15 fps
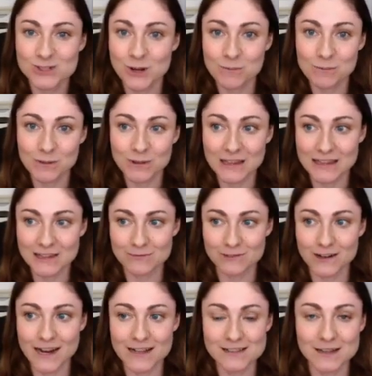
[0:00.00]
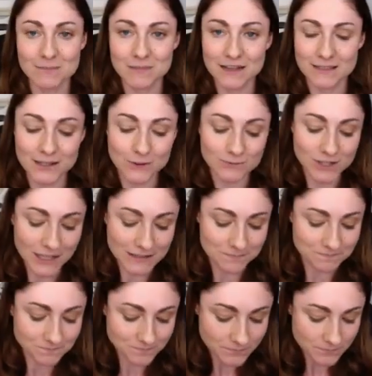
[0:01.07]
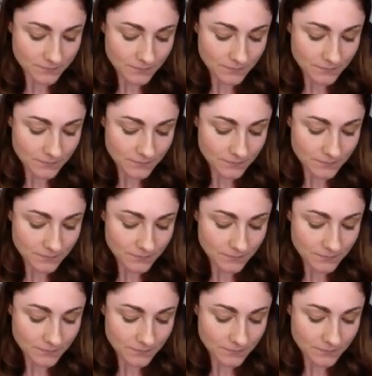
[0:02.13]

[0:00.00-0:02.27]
completely forget something that you've done.